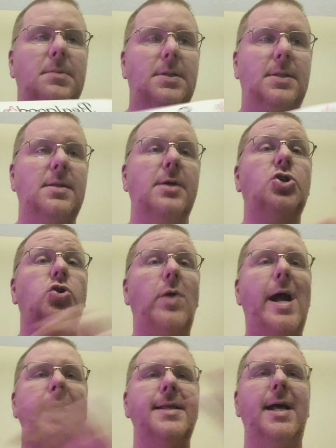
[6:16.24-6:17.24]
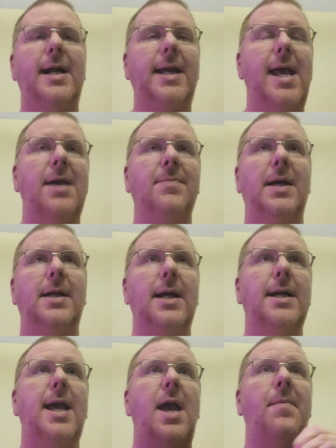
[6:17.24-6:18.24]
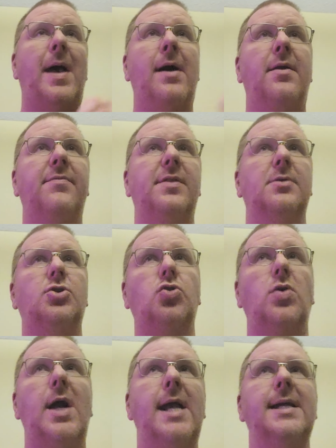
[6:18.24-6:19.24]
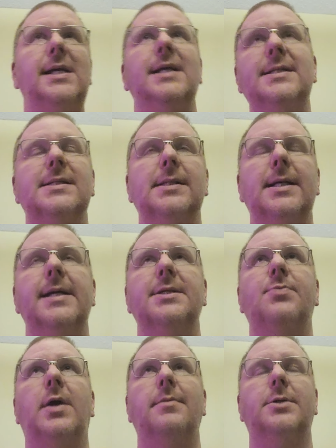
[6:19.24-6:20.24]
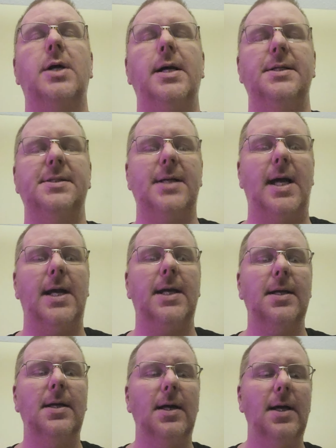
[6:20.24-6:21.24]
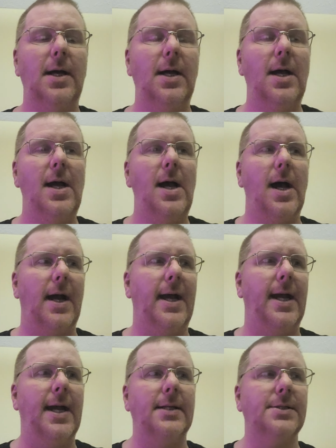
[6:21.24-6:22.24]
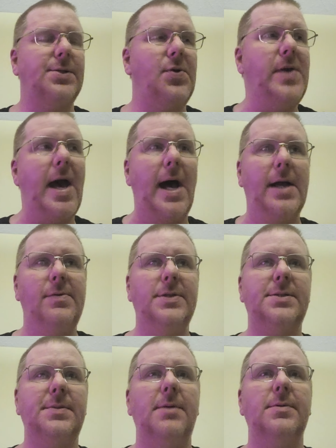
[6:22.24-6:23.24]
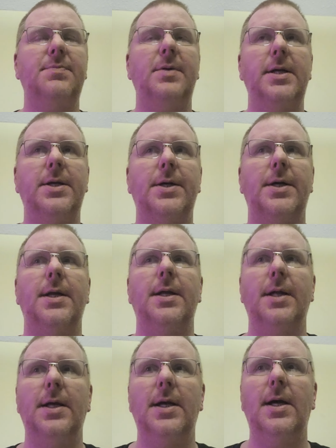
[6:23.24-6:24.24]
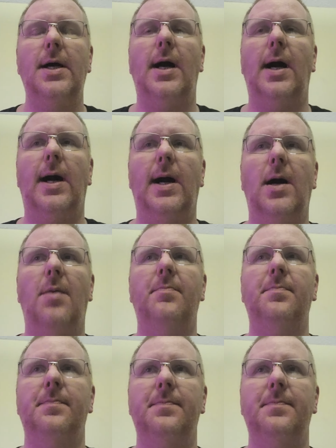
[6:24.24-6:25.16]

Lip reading: the tray that it came out of the tray easily is what I'm trying to say. And so yeah, it was pretty good. The